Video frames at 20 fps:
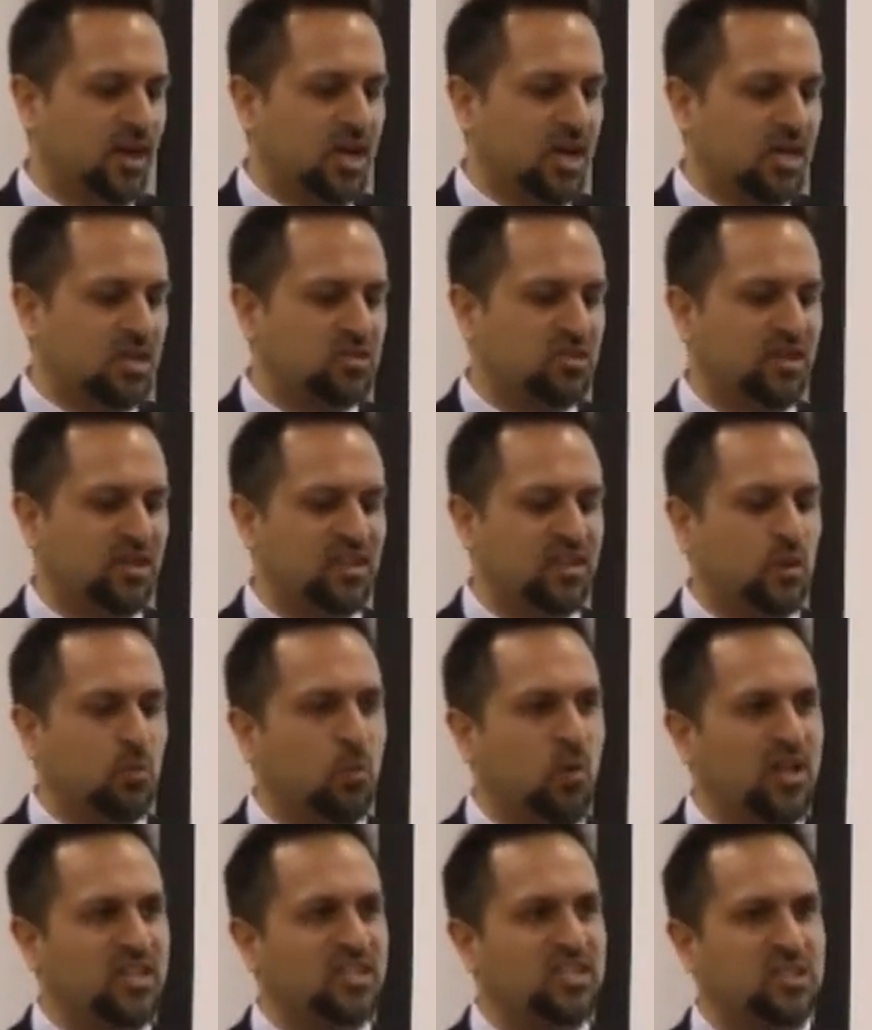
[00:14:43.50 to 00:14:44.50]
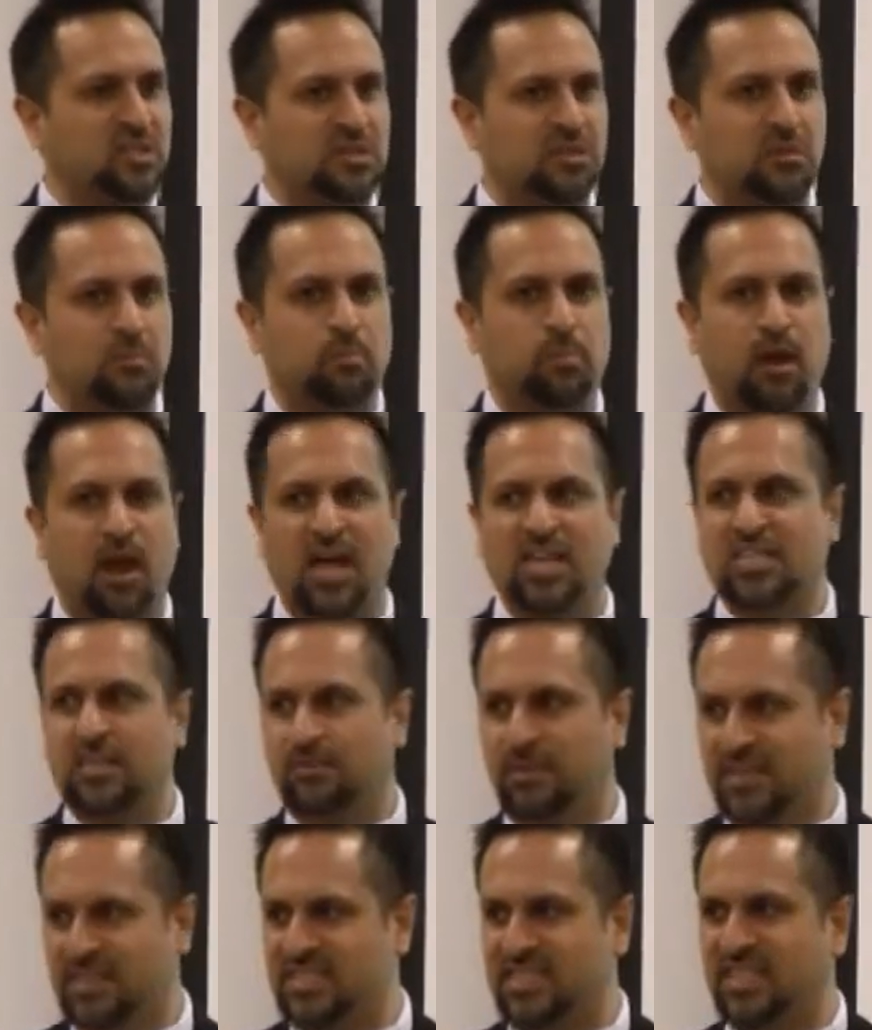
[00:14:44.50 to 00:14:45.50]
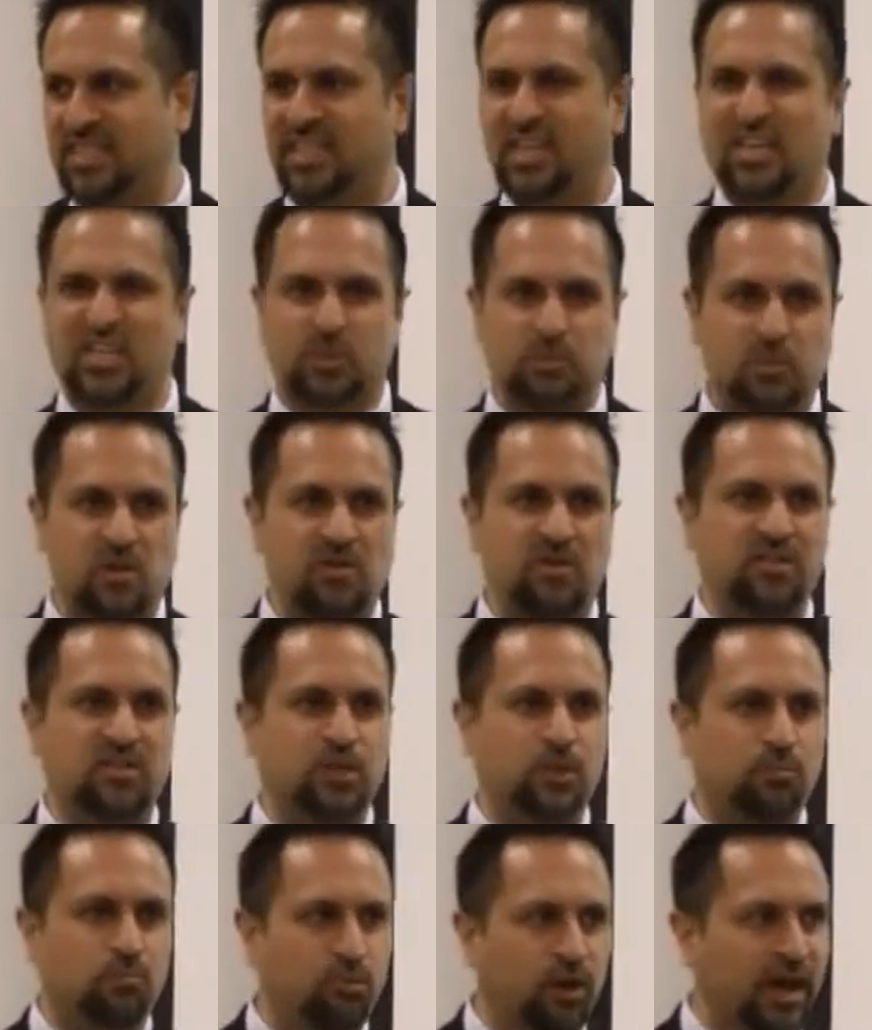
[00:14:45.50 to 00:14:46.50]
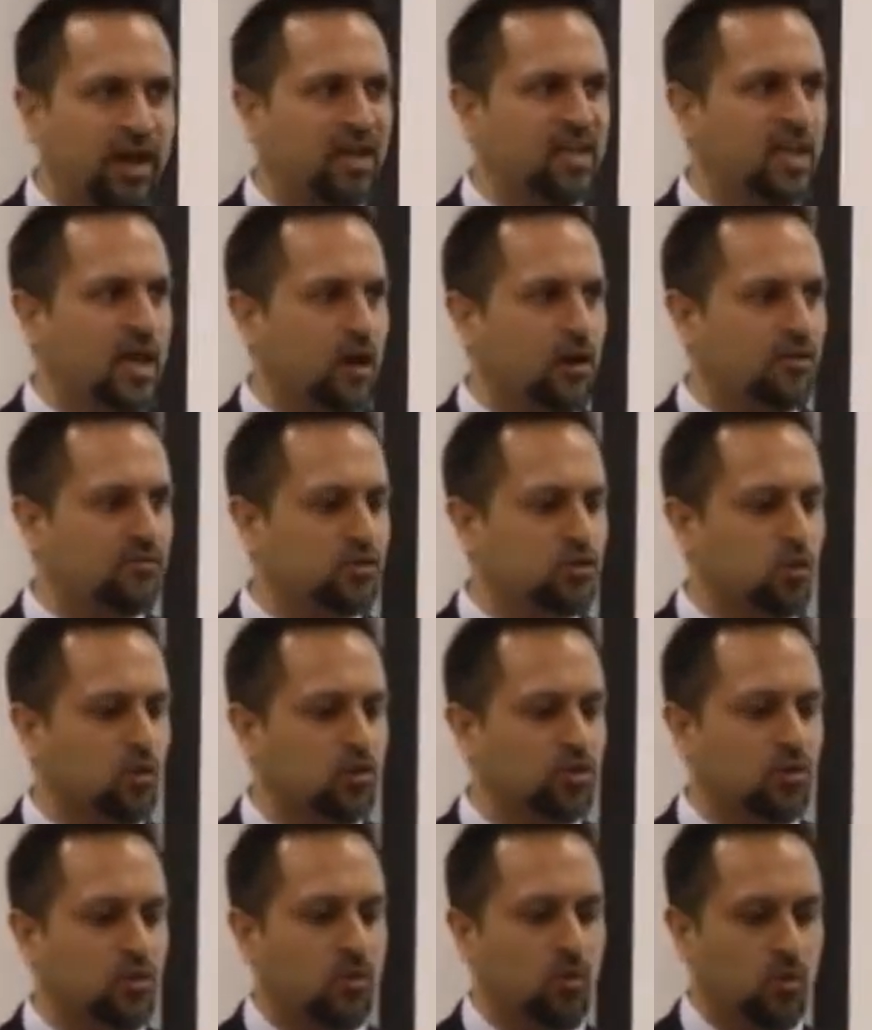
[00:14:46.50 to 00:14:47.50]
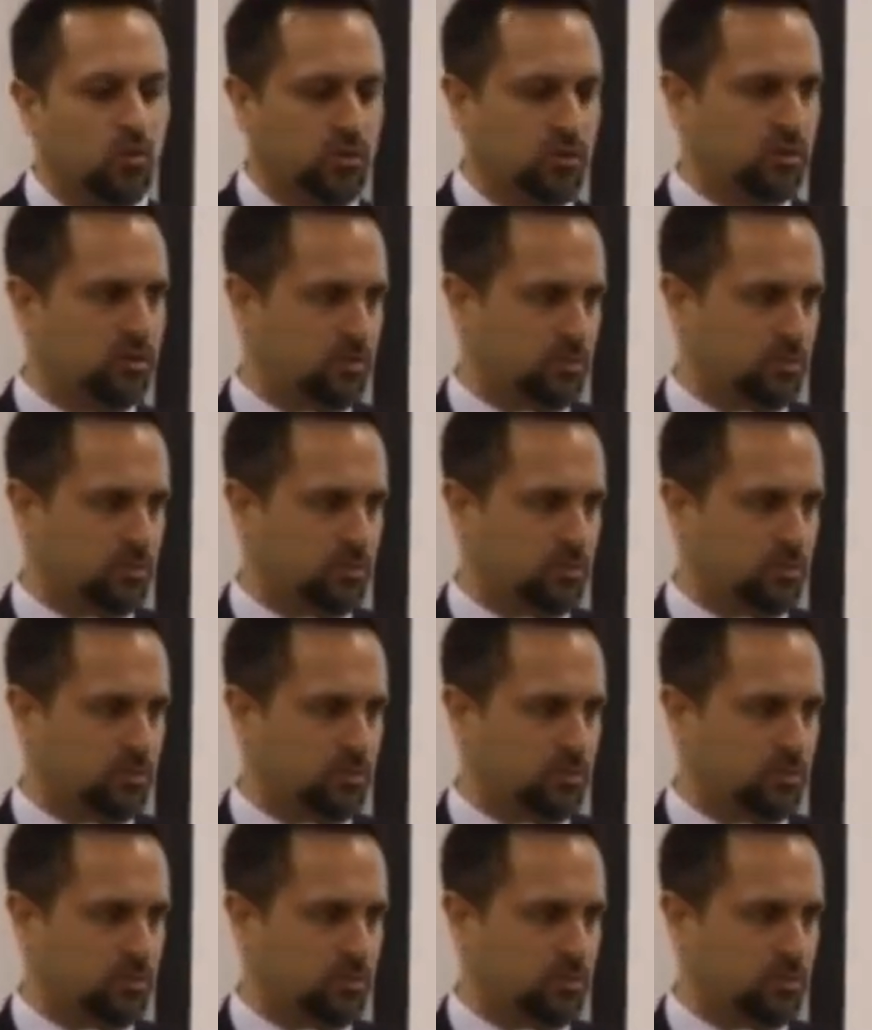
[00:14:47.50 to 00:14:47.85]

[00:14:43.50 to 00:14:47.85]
so that the once blossoming city experienced a breakdown of social order.